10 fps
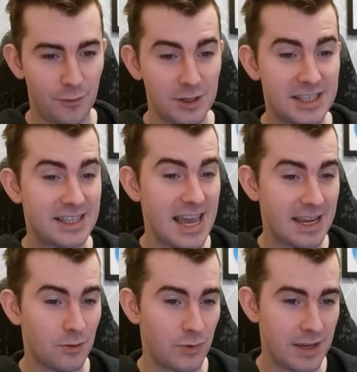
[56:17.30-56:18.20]

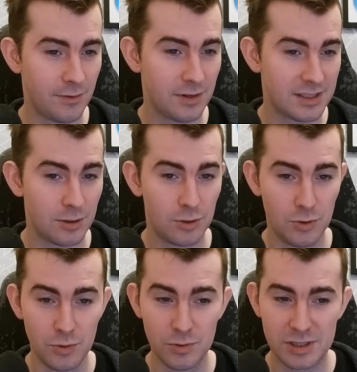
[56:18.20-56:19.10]
Forsaken Weaver is the
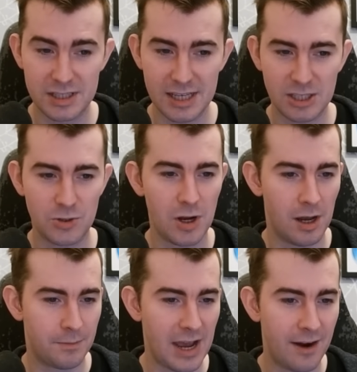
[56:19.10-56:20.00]
new
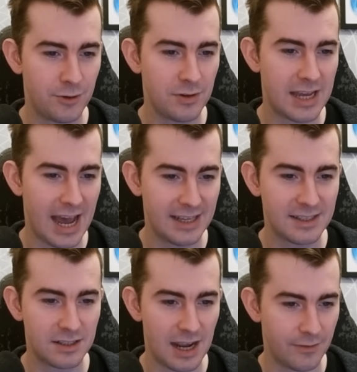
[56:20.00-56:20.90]
6-drop. After you
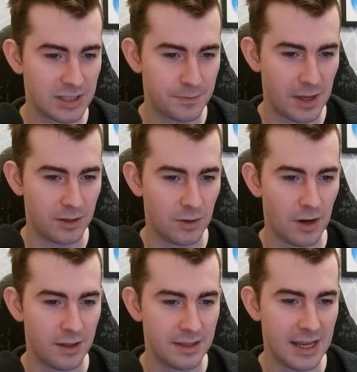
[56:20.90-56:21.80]
cast a Tavern spell, your
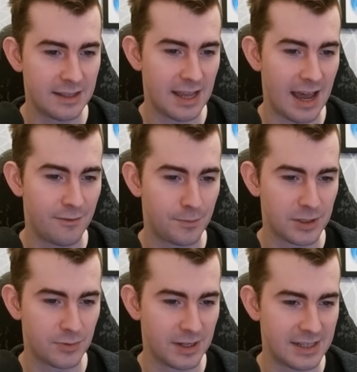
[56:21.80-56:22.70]
undead have
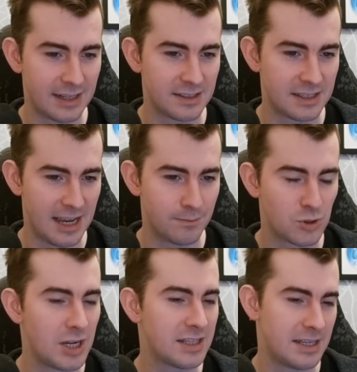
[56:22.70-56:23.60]
+1 attack this game.
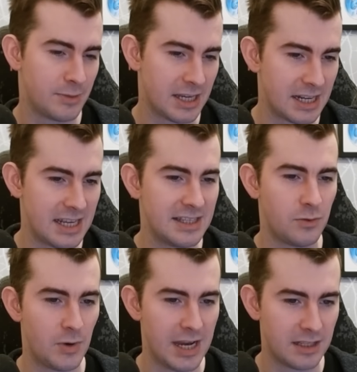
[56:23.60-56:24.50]
So that seems like an
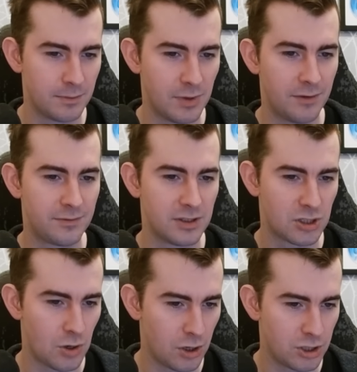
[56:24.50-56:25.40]
easy way to buff the
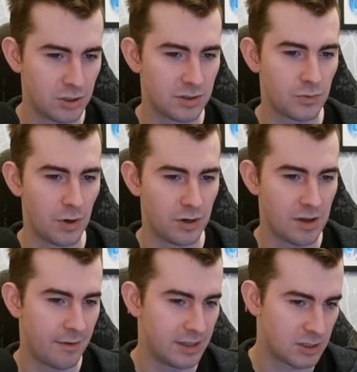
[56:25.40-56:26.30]
Sergeant, where
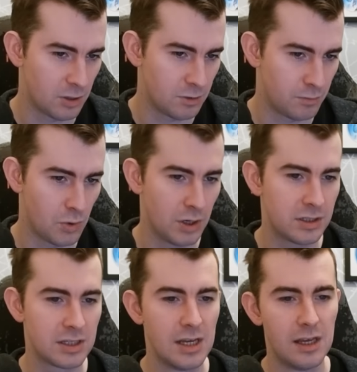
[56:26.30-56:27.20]
you have this on your
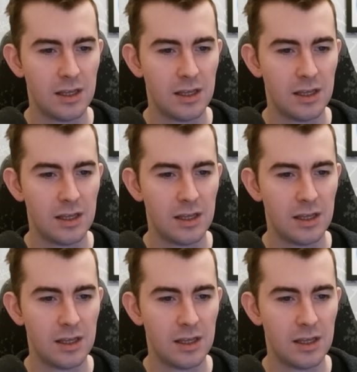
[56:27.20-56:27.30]
board,